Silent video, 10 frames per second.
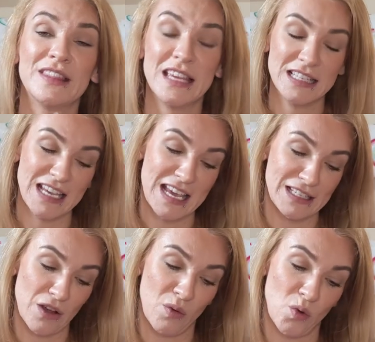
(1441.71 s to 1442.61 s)
this
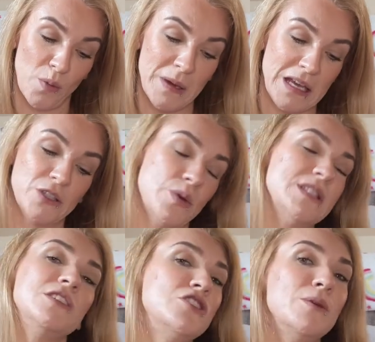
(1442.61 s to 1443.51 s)
is a whopping
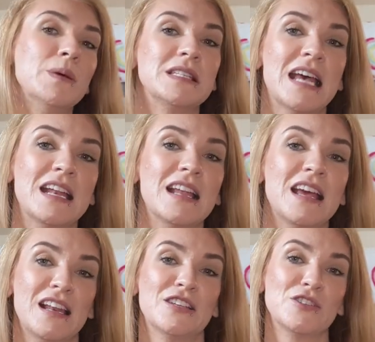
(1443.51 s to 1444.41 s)
22%
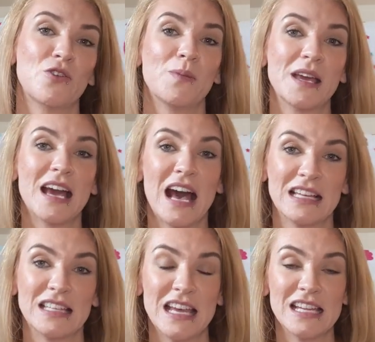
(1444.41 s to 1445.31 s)
ascorbic
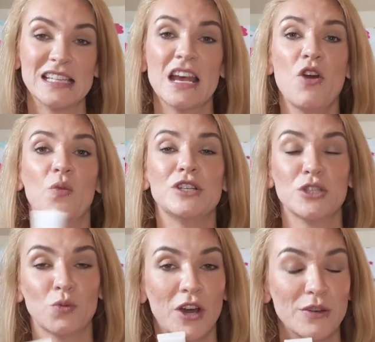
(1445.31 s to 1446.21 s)
acid,
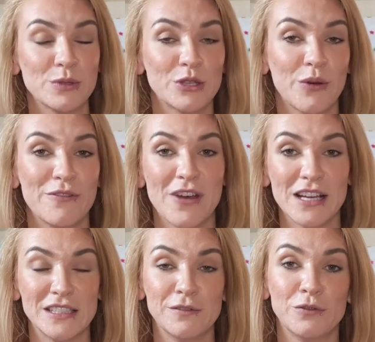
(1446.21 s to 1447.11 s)
which is why it was so
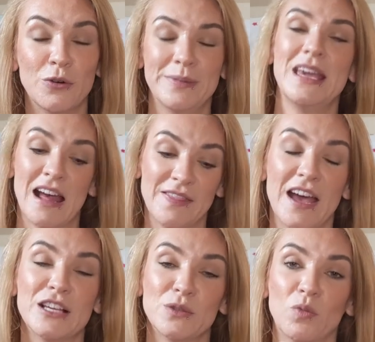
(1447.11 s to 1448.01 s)
effective for me. And
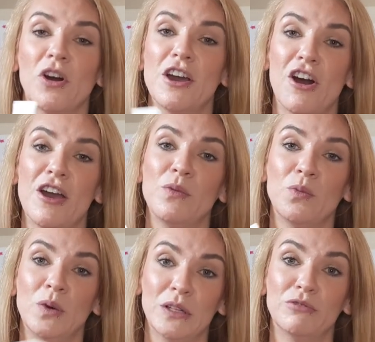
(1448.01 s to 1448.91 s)
that is why I
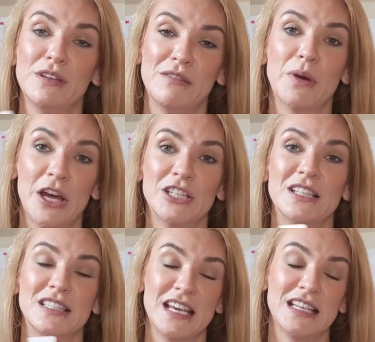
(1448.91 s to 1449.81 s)
will
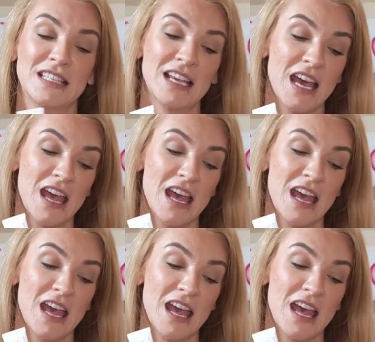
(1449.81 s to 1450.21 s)
repurchase this